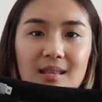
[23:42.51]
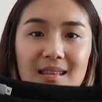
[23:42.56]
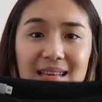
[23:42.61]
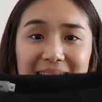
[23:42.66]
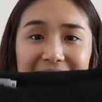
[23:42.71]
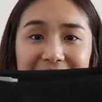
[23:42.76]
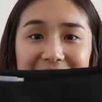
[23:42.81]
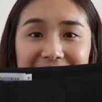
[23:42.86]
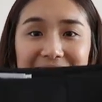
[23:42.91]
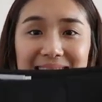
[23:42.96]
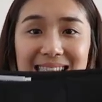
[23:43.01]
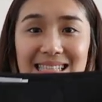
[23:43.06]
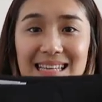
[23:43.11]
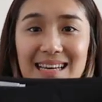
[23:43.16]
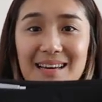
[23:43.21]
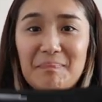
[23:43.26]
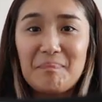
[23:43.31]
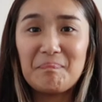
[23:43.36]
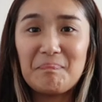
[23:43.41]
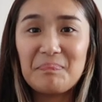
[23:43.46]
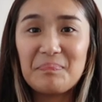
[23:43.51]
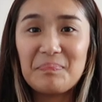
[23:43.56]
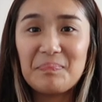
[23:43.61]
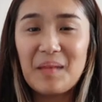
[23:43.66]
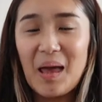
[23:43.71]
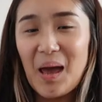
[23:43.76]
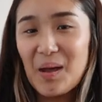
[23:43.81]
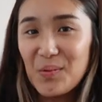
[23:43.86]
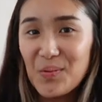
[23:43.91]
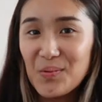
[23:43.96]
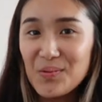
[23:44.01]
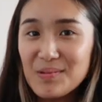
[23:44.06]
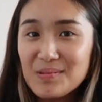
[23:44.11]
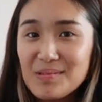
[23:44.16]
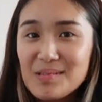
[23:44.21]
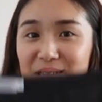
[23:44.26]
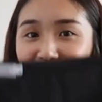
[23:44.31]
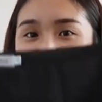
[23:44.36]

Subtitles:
this at all.